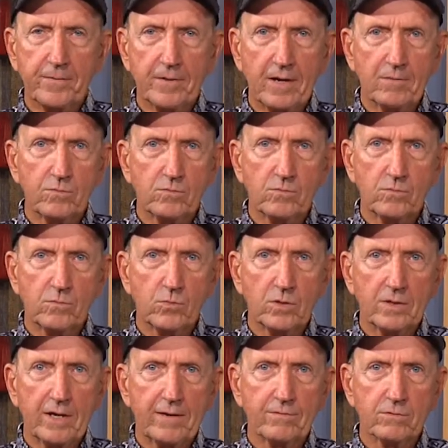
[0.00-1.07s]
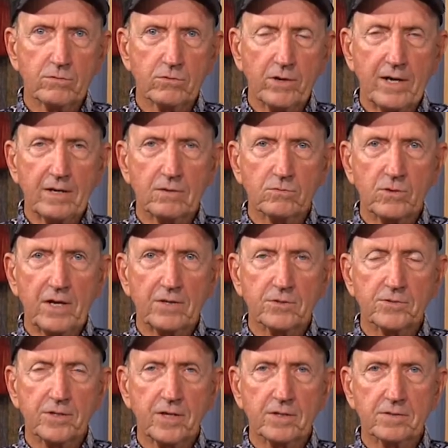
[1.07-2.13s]
I I, we have ground
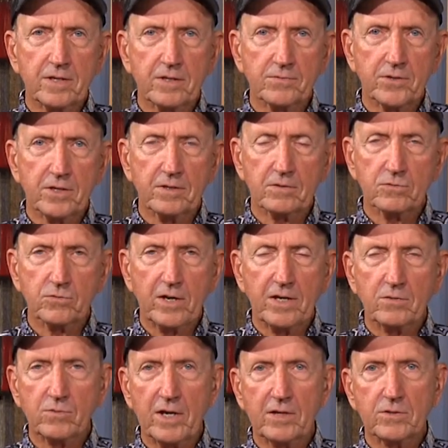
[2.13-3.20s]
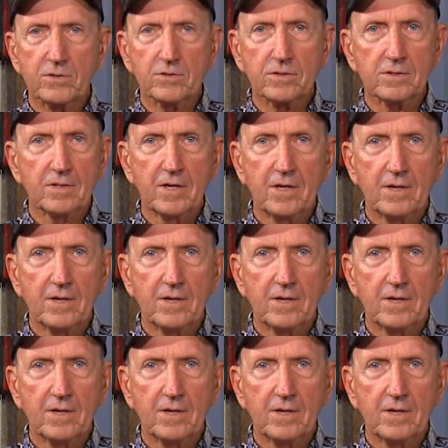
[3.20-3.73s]
rattlesnakes down there, ground rattlers, and